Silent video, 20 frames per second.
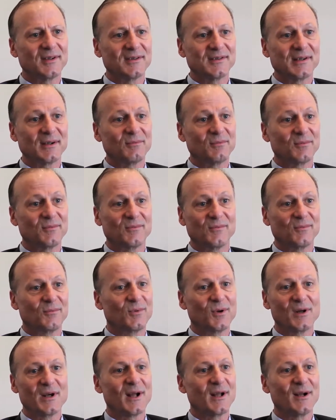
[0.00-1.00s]
And I said,
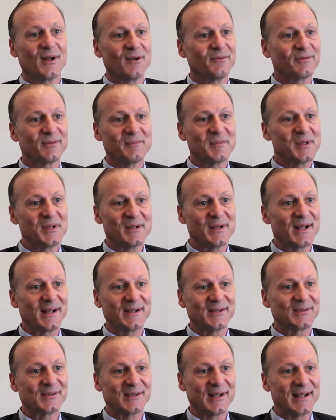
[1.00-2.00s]
we're not all from the
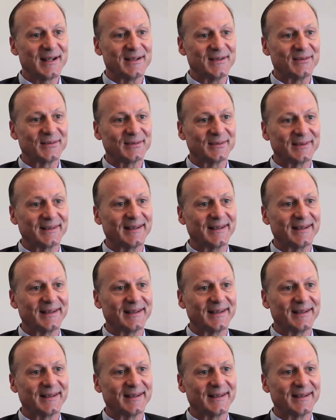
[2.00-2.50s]
United States.